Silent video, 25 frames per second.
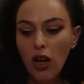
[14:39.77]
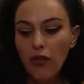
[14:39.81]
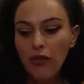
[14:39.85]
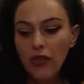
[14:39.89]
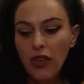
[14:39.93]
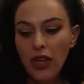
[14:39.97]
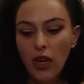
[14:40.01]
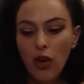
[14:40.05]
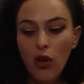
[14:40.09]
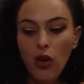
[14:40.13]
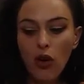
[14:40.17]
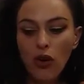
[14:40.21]

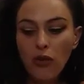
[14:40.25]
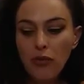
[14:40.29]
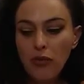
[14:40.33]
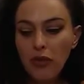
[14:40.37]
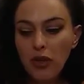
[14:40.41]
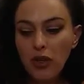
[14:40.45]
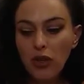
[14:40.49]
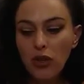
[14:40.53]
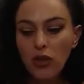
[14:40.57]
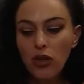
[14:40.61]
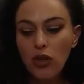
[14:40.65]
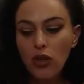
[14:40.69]
They're
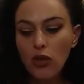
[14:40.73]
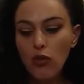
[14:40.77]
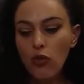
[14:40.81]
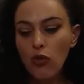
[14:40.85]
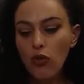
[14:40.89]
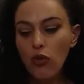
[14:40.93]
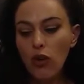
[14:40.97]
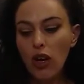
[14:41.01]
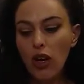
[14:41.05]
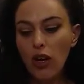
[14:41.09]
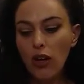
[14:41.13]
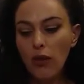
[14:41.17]
hoping you
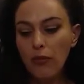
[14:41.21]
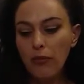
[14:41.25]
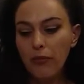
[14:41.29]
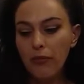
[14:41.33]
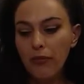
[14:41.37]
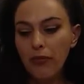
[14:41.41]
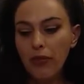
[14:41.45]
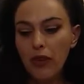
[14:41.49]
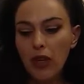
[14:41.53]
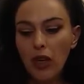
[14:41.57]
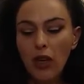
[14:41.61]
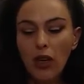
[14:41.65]
will
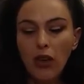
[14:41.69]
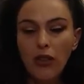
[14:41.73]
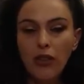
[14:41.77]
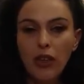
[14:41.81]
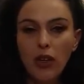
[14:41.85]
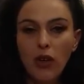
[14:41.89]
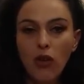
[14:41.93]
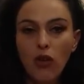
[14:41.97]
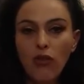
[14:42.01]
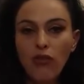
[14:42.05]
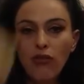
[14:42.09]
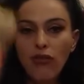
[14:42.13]
come.
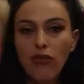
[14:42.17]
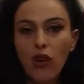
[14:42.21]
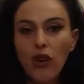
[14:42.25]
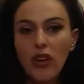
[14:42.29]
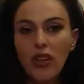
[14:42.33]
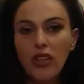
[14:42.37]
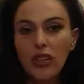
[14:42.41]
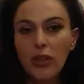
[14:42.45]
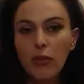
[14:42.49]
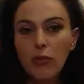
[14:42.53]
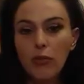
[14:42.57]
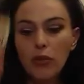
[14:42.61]
They're not
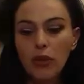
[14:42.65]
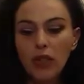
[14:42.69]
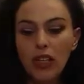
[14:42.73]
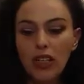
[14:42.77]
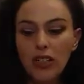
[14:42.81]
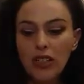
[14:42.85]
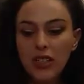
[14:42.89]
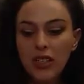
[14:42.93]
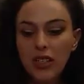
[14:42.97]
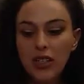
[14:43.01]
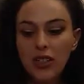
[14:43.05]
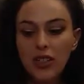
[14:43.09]
finding the
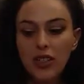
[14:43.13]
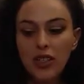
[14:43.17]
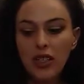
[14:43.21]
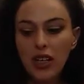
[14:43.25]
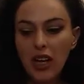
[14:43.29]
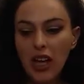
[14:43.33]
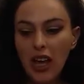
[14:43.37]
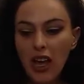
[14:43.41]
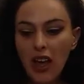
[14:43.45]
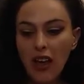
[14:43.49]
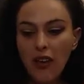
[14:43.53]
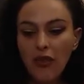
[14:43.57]
blessings
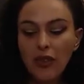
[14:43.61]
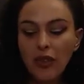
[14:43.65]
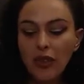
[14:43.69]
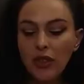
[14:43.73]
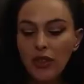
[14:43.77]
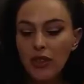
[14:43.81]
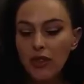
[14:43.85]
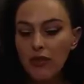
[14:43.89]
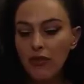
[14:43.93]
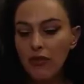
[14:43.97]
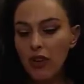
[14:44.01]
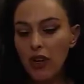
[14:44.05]
and having
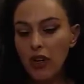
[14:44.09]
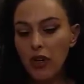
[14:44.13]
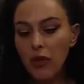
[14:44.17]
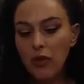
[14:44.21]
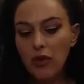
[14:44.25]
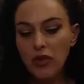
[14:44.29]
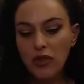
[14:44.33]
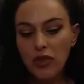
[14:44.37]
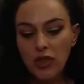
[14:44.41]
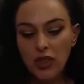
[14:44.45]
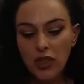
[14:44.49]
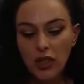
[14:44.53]
this
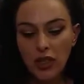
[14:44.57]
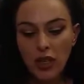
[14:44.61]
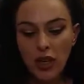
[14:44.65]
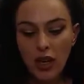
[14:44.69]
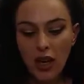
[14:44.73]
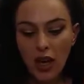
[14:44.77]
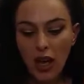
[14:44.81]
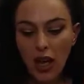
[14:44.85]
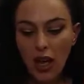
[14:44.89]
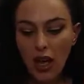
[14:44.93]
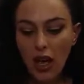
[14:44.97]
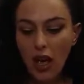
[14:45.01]

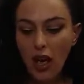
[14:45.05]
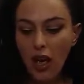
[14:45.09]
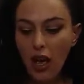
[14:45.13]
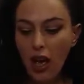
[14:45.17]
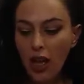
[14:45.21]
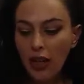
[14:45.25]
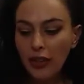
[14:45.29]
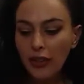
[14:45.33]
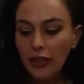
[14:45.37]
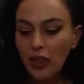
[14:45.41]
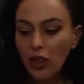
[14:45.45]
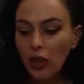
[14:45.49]
frequency,
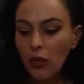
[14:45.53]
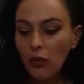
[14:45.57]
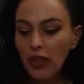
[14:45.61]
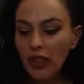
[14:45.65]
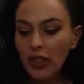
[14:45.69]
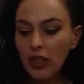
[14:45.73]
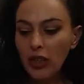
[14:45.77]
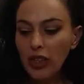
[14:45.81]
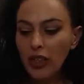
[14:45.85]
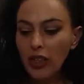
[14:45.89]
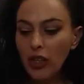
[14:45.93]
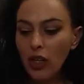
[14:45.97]

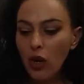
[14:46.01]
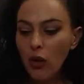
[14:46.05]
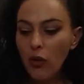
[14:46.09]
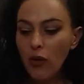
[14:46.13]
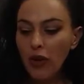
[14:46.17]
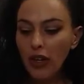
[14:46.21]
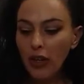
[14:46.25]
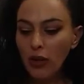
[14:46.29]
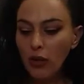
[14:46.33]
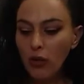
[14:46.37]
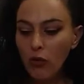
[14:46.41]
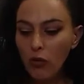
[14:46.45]
unknowingly
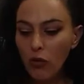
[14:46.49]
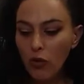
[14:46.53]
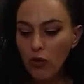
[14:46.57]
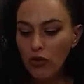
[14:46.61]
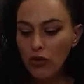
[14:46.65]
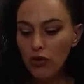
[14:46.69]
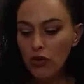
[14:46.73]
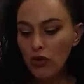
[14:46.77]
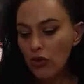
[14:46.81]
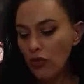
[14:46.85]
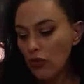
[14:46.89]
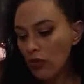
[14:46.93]
knowing
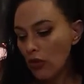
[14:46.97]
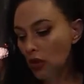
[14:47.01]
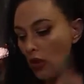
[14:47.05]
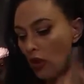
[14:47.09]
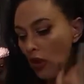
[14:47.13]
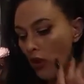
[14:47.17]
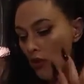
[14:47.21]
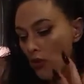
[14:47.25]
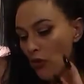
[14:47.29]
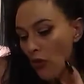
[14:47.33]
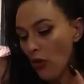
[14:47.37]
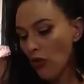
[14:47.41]
what's, you
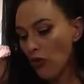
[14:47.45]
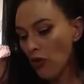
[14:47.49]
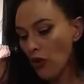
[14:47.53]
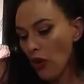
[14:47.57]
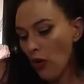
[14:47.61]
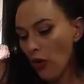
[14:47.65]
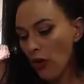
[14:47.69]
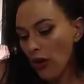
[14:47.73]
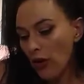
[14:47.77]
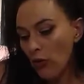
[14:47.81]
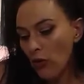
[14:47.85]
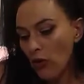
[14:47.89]
know, not
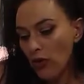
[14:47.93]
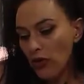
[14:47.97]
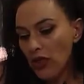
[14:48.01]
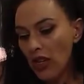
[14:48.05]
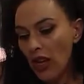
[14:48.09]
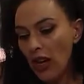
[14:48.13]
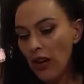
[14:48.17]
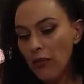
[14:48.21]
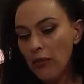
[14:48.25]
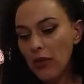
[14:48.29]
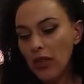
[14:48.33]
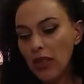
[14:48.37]
knowing what's
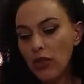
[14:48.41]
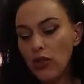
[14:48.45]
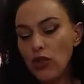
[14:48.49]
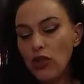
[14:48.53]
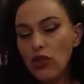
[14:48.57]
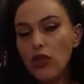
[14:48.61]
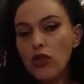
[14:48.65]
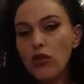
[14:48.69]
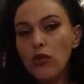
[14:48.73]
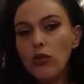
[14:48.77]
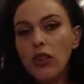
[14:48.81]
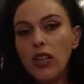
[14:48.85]
happening
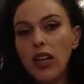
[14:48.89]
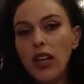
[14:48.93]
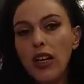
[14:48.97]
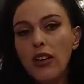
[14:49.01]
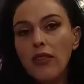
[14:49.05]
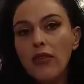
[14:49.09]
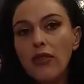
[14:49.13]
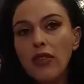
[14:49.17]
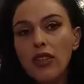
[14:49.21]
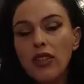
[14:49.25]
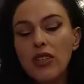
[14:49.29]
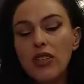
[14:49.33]
due to a
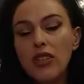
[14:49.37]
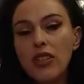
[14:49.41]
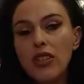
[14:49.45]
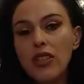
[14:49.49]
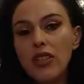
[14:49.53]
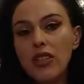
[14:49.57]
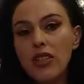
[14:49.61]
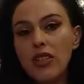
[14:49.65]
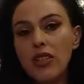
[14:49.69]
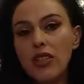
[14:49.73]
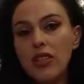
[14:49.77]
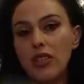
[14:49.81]
lack of
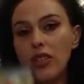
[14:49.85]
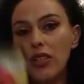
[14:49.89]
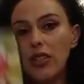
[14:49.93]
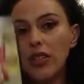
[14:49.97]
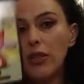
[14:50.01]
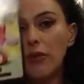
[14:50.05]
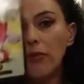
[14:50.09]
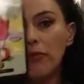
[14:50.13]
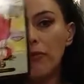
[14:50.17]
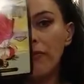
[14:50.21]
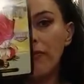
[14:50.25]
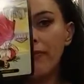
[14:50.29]

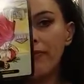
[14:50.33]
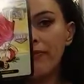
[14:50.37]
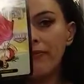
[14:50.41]
consistency.